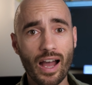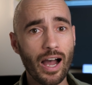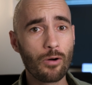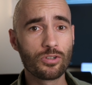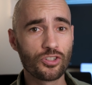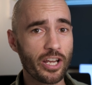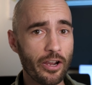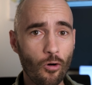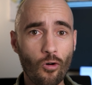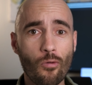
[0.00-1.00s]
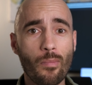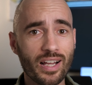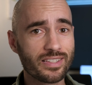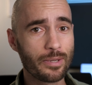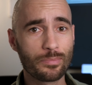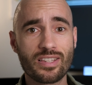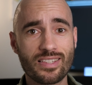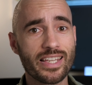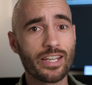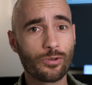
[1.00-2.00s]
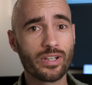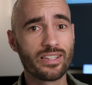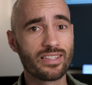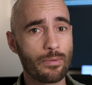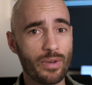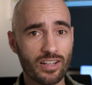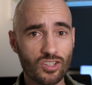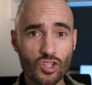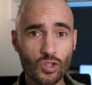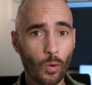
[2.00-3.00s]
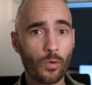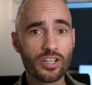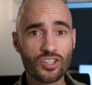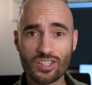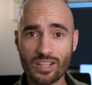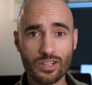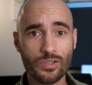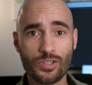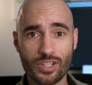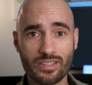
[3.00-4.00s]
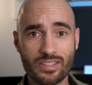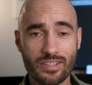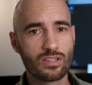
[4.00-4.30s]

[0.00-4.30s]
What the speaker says: I will share all my tips and secrets about storage solutions.